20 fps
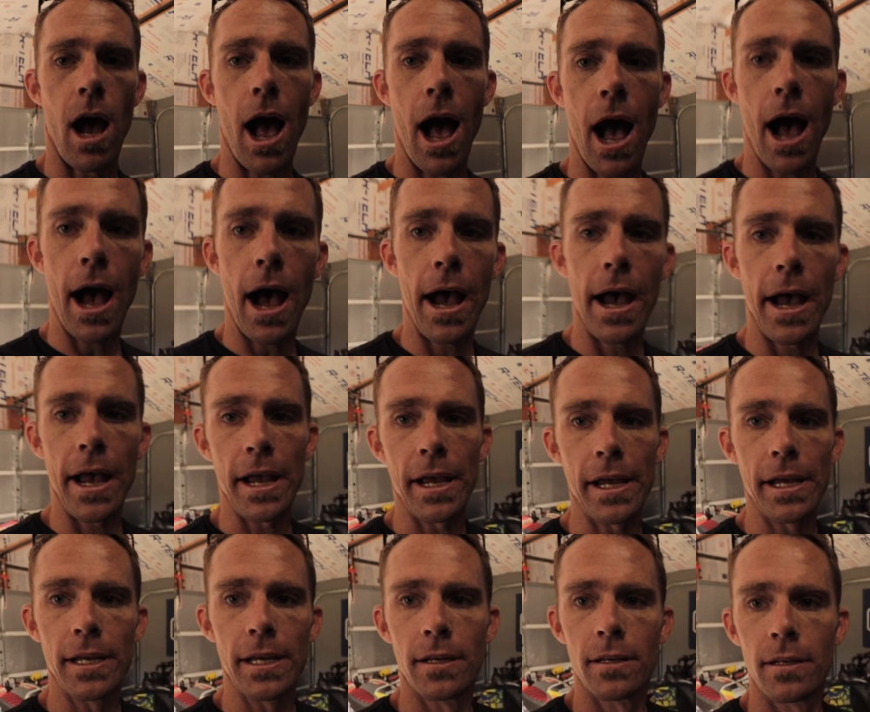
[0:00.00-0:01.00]

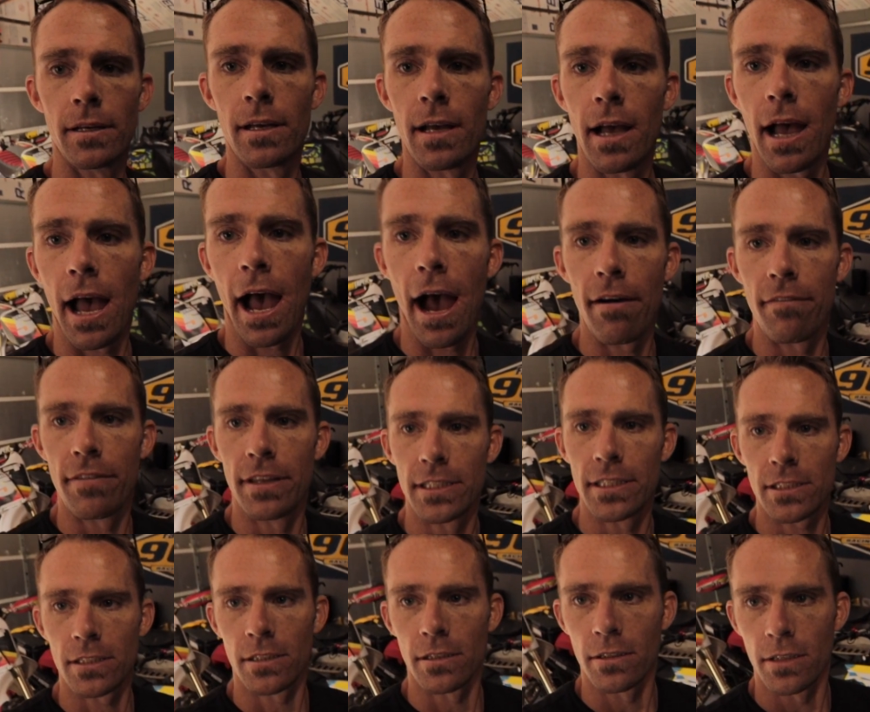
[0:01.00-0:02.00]
I have
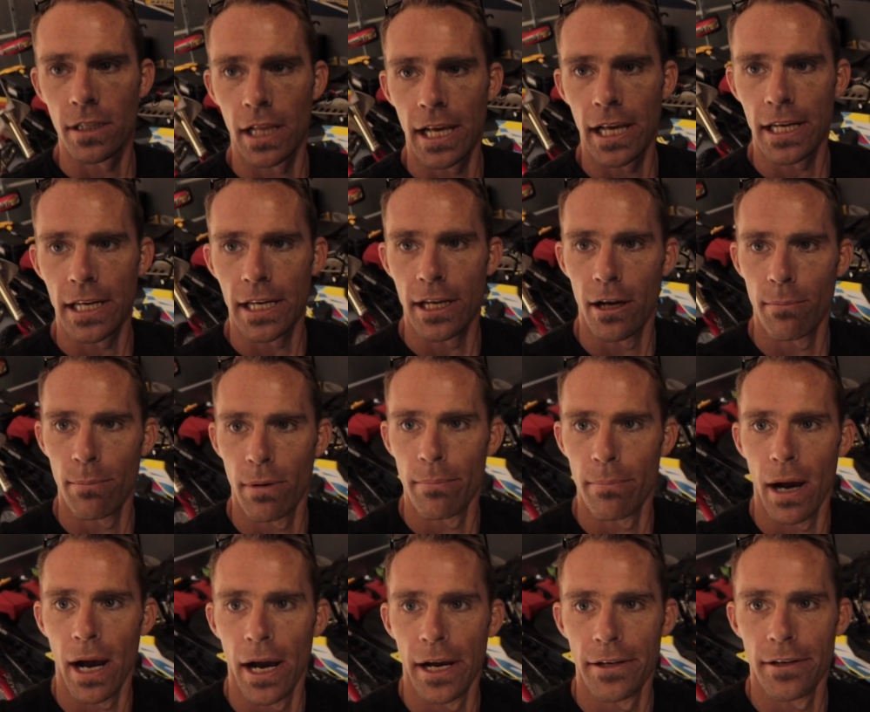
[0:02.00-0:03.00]
this little lady on my
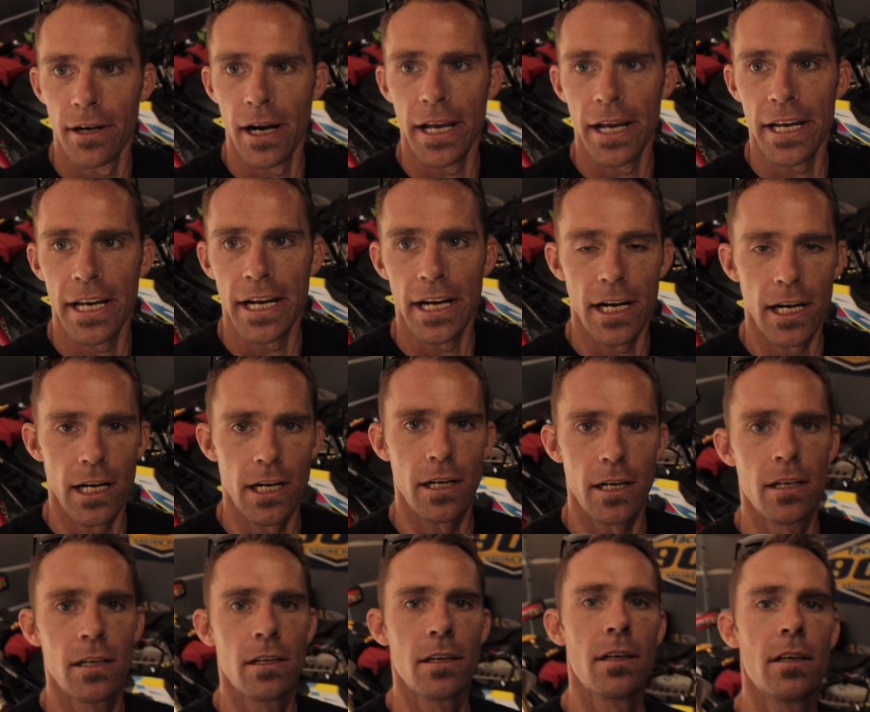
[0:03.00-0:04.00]
mind right here.
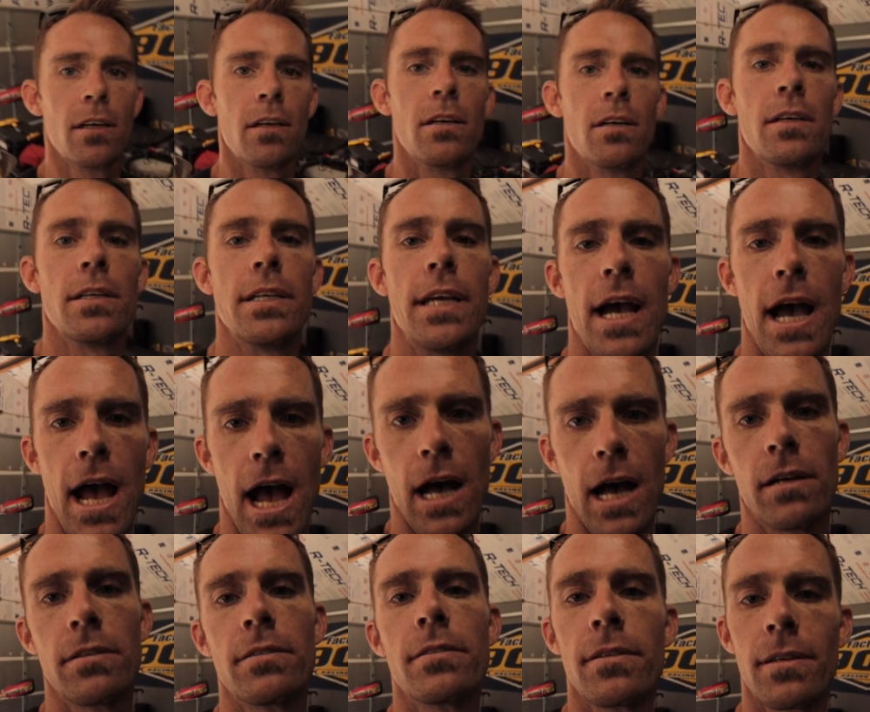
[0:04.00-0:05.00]
Yeah,